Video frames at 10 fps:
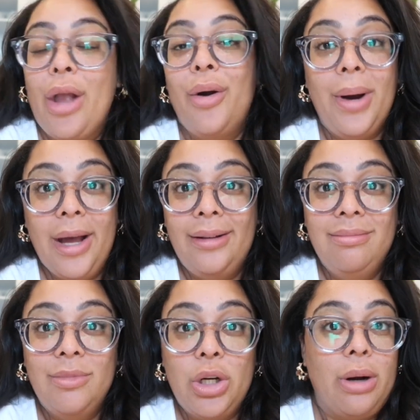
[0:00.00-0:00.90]
go ahead,
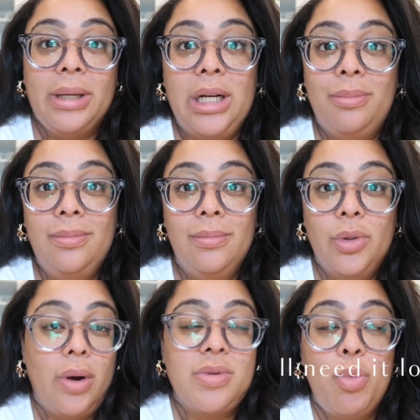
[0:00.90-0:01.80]
grab a
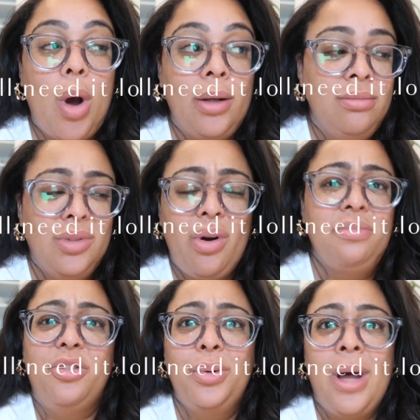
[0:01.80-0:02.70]
cup, grab some wine,
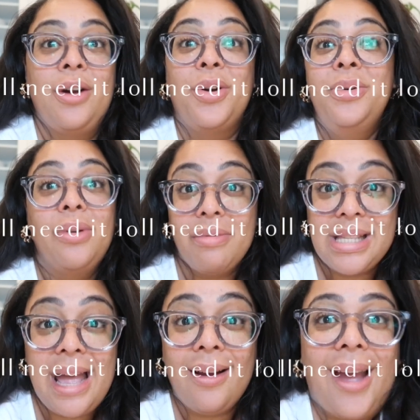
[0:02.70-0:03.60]
grab food, I don't know, grab a
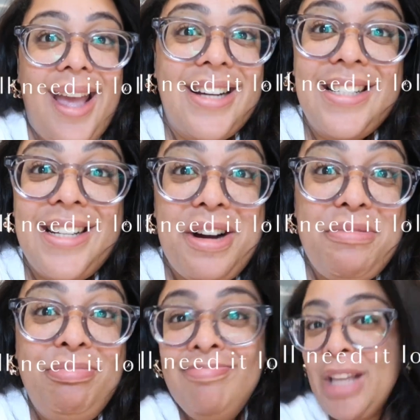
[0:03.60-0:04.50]
snack
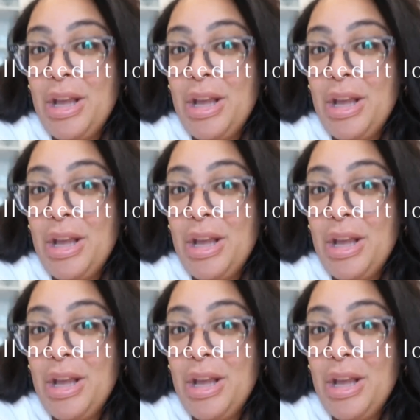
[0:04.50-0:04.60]
and